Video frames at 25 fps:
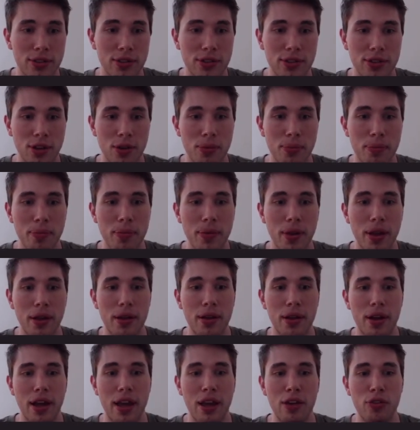So
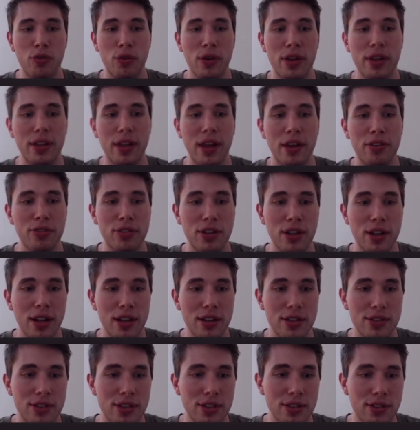if we left it
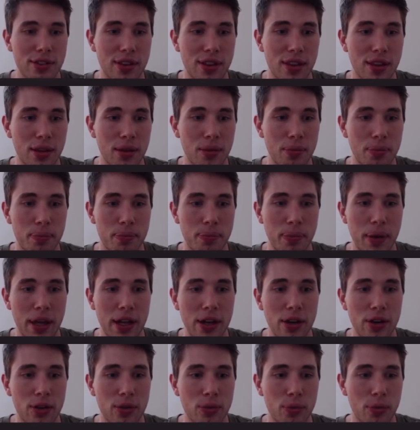as just
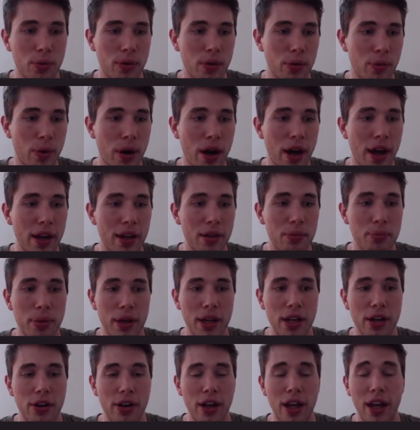p.y and
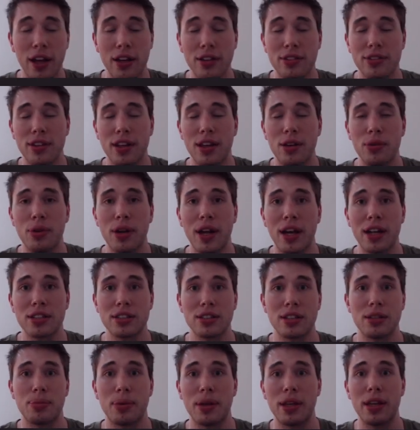p.x, it would
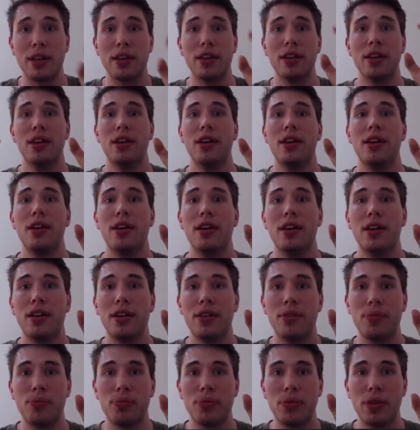actually be
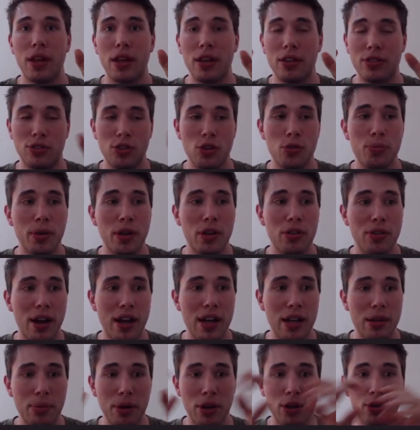super grainy
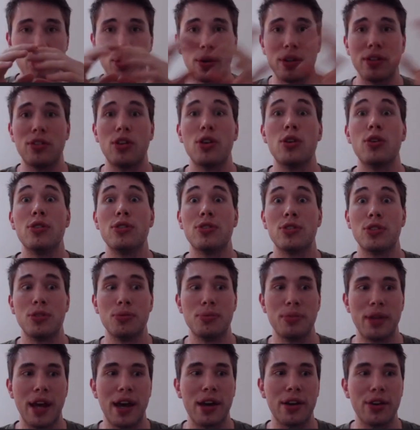because we're too zoomed
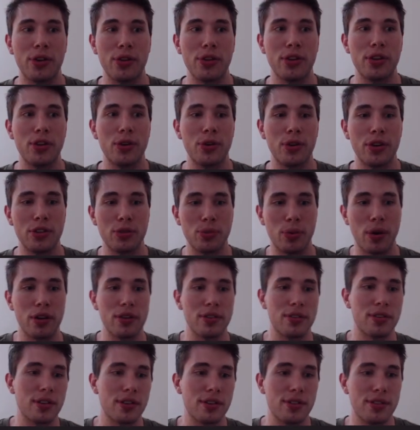out on the noise, whereas
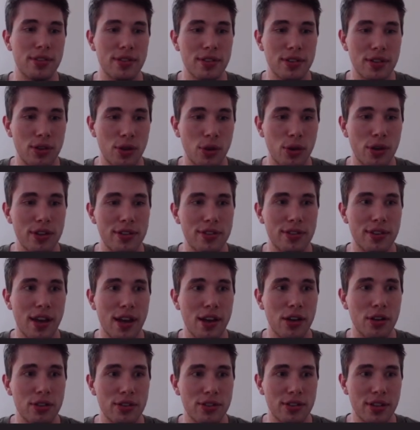this noise
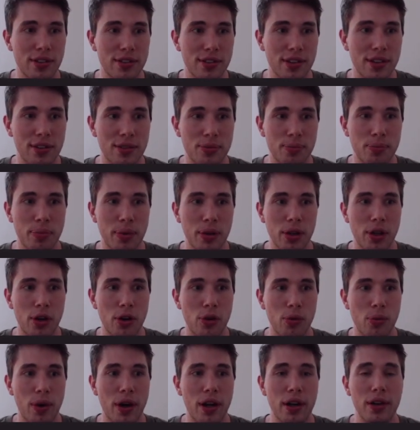scale, since it's below
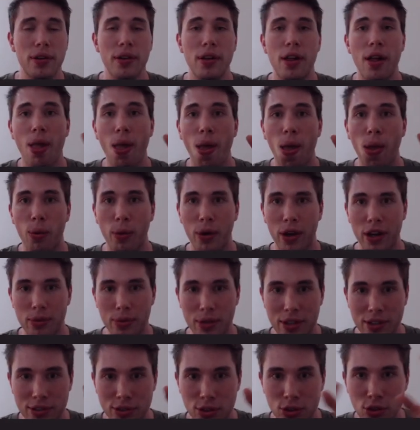1, we're going to be
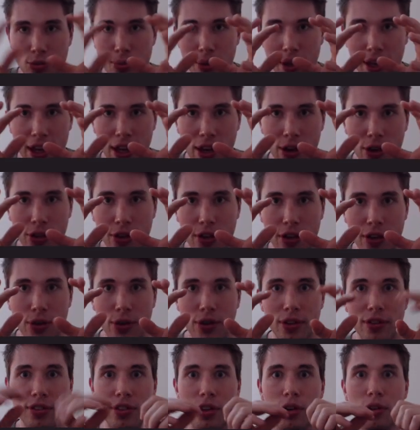zooming in on the
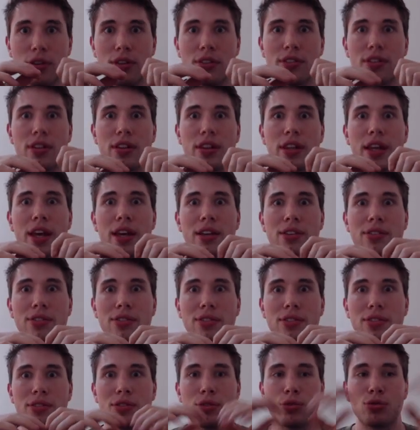noise, so it's a
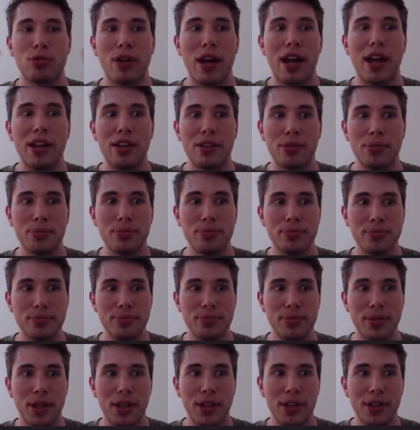less random
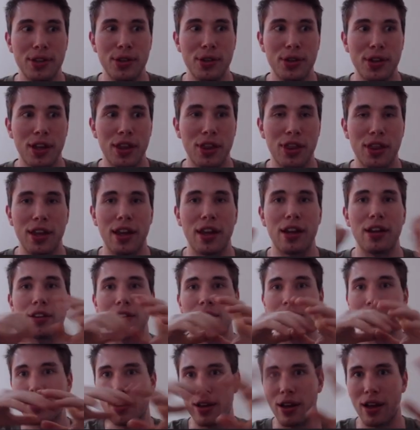looking thing and
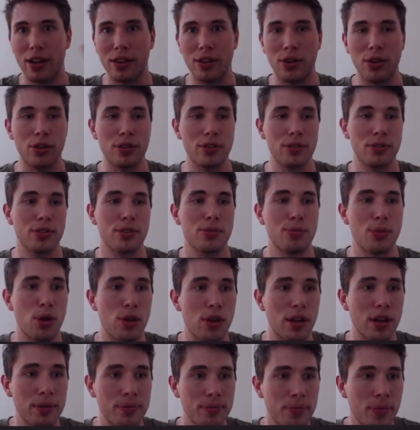it's a lot smoother.
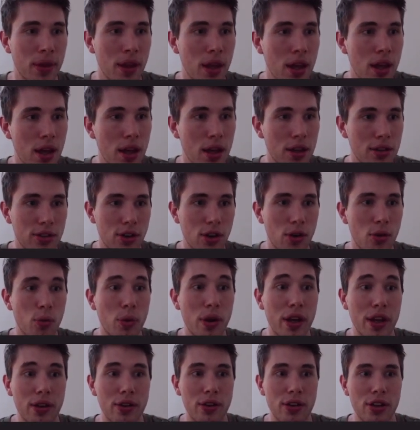So
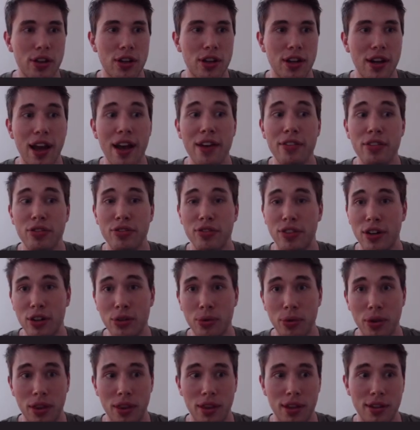you can have a fiddle
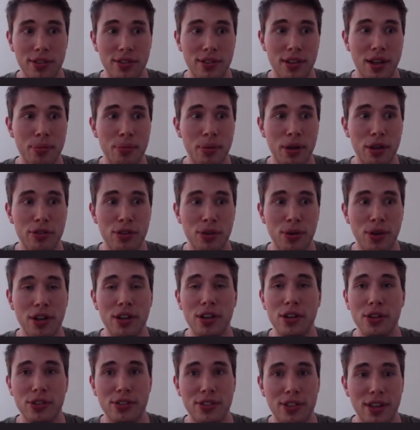with this number if you want, and
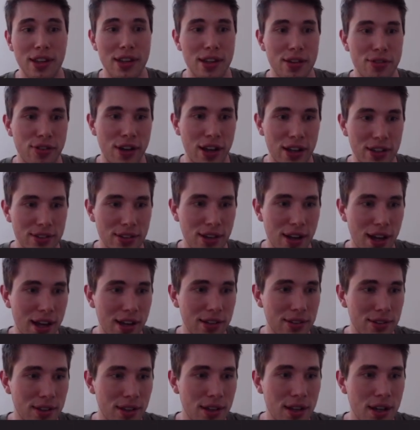you'll see the effects it
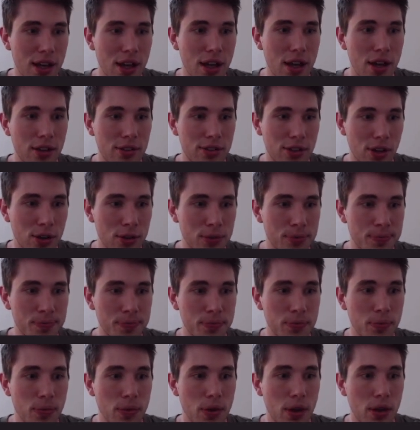has. So
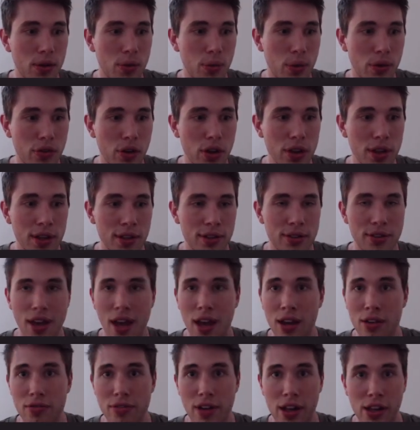we've got this
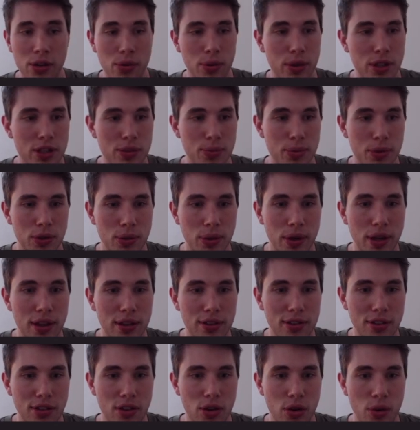n value which is between
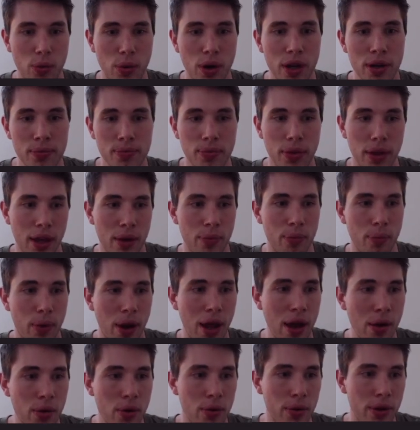0 and 1, and now
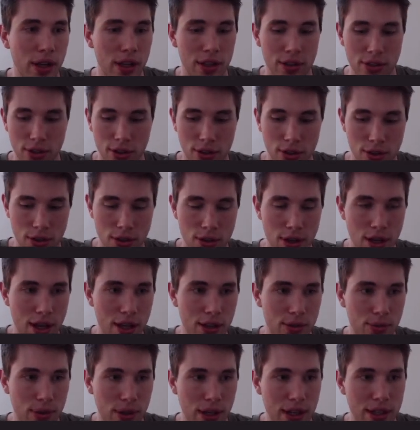what we need to do is
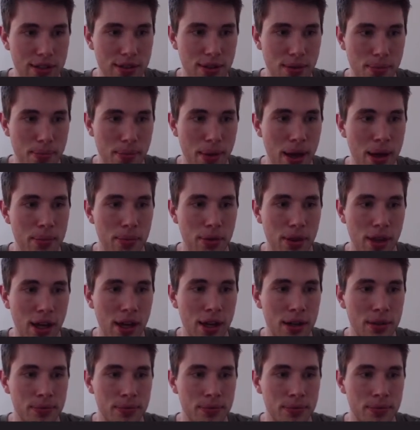we need to map that.